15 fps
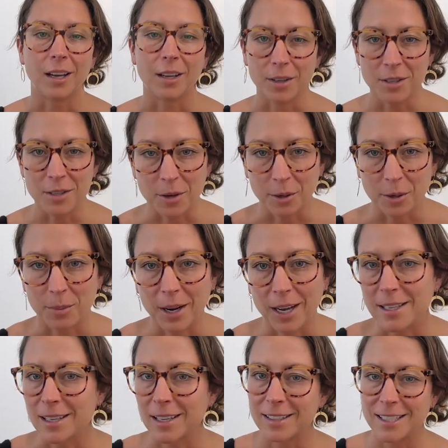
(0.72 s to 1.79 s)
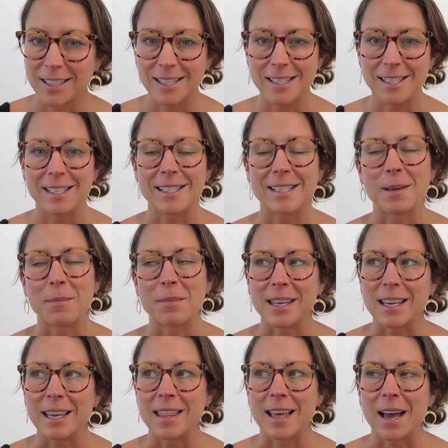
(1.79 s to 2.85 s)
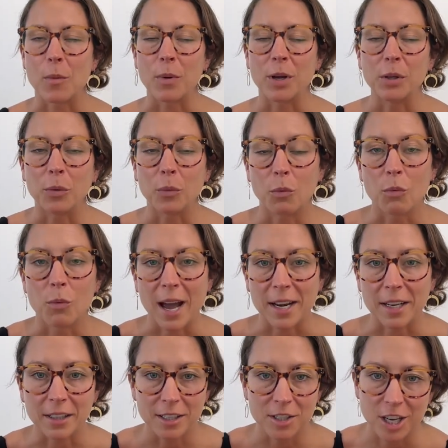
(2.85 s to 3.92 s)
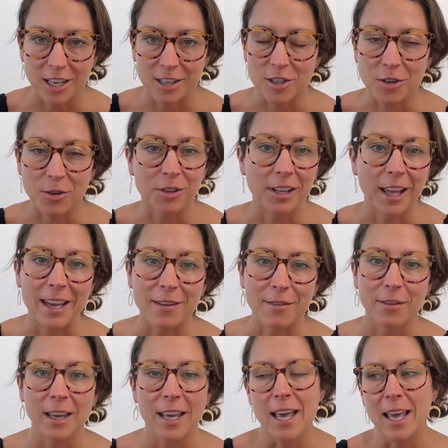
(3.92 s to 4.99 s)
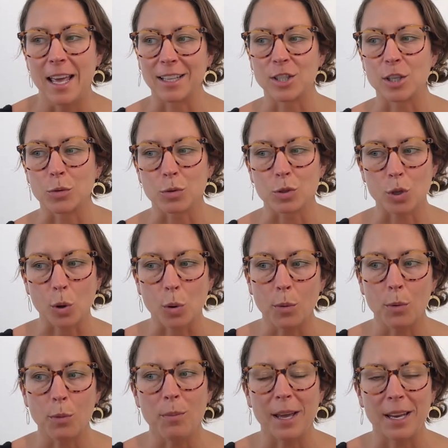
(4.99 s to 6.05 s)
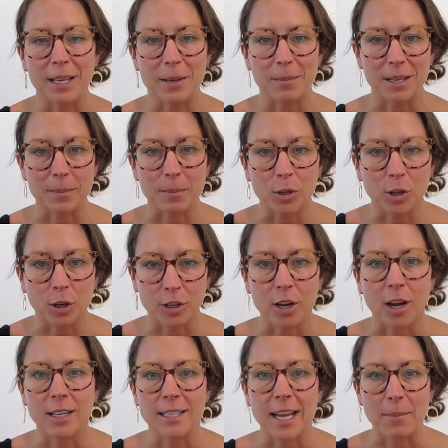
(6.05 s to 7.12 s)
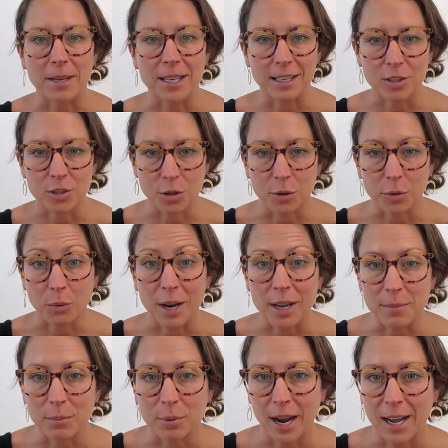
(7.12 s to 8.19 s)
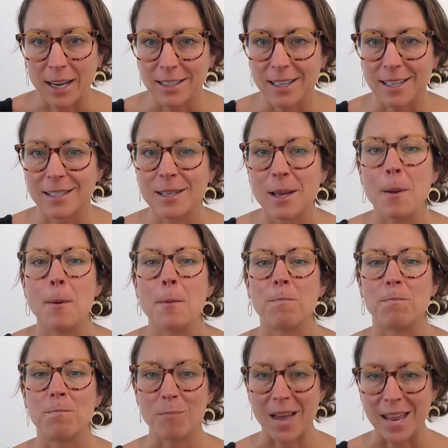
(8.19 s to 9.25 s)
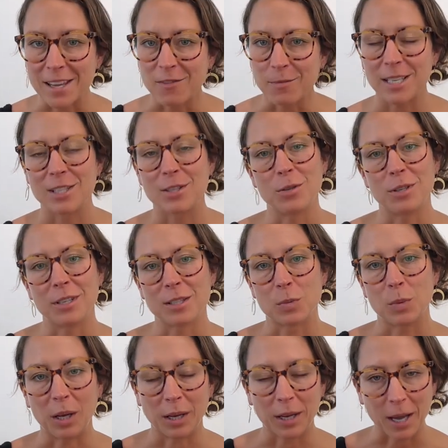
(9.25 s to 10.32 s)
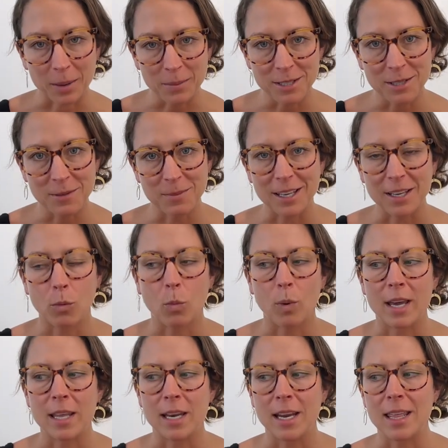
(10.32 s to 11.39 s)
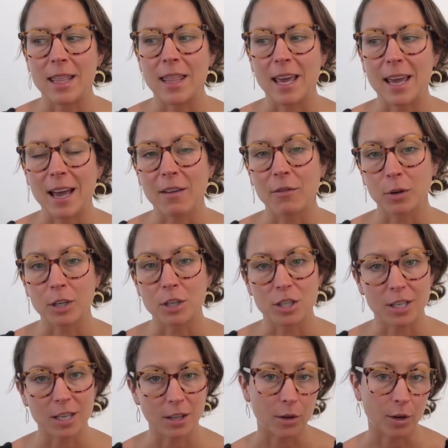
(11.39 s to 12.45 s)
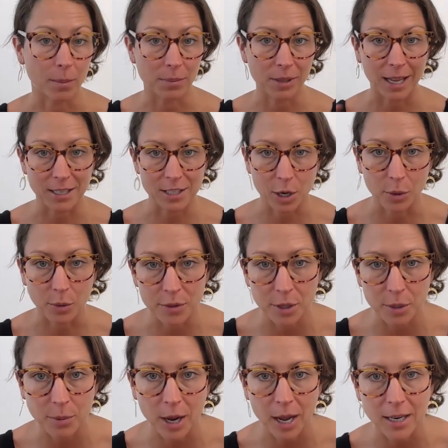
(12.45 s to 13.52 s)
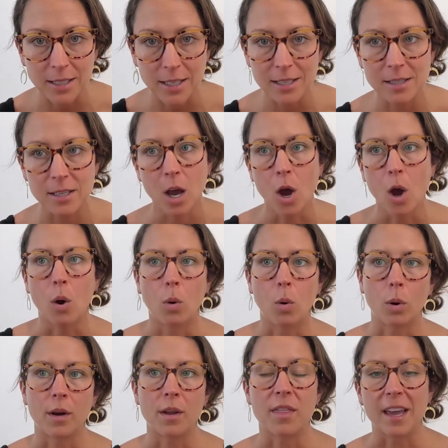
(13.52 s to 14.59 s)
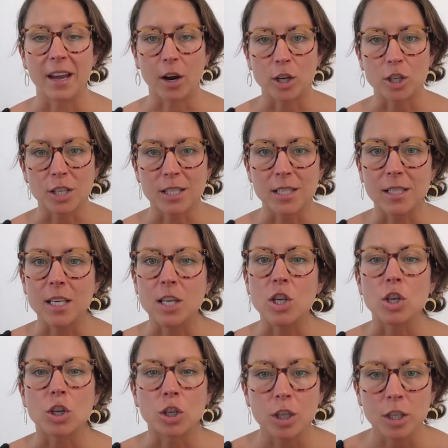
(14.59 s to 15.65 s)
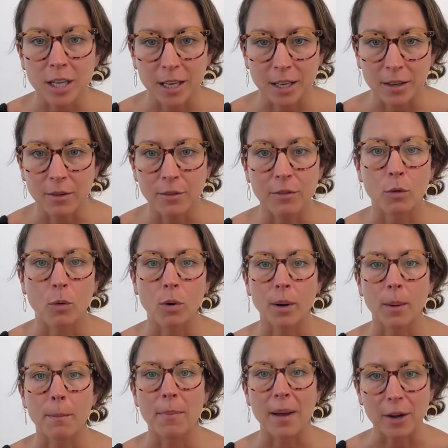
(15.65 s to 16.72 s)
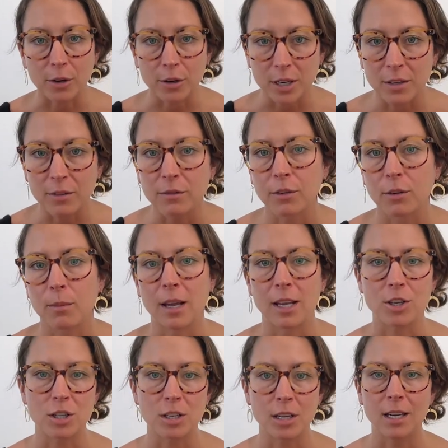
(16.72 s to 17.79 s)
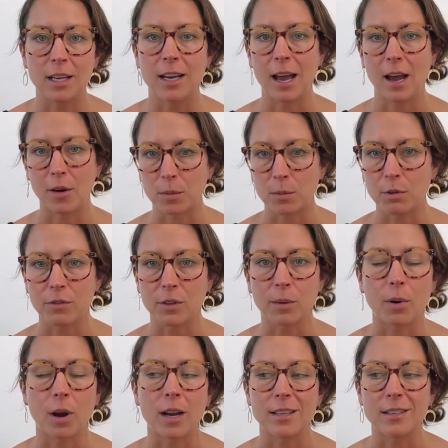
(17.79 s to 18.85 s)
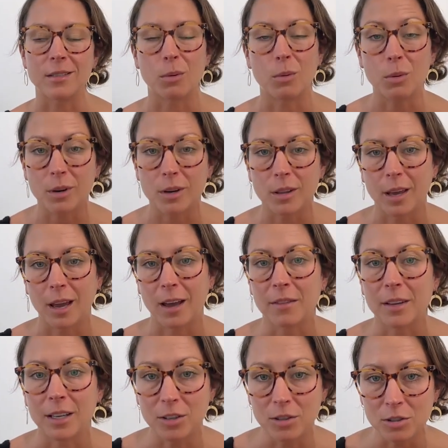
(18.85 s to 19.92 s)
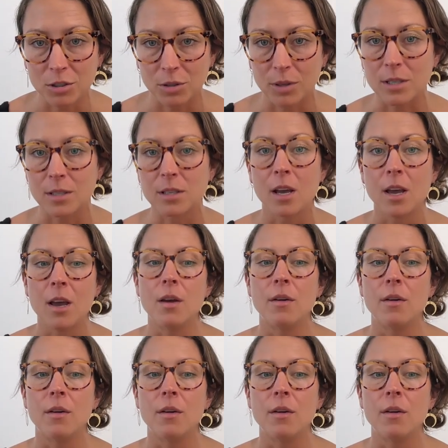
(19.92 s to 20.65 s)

A good yoga practice is something that will radically change your life. And so many people are not tapping into the right practice. Many of my students will come to me when they have reached either a plateau in their practice or they are just yearning for better information in how to move their bodies, or they have injuries